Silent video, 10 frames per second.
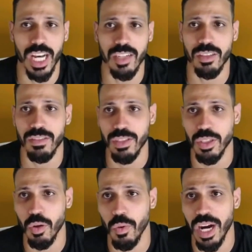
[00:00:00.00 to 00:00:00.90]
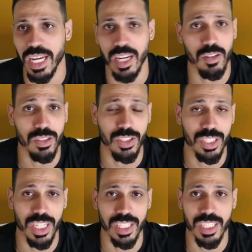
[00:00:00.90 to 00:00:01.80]
I don't even know why. I don't
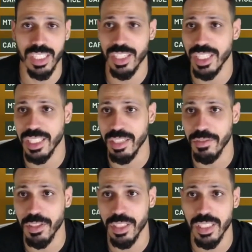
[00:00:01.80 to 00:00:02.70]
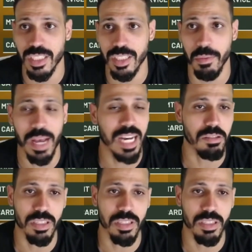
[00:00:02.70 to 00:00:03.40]
understand it. Is there a difference somehow?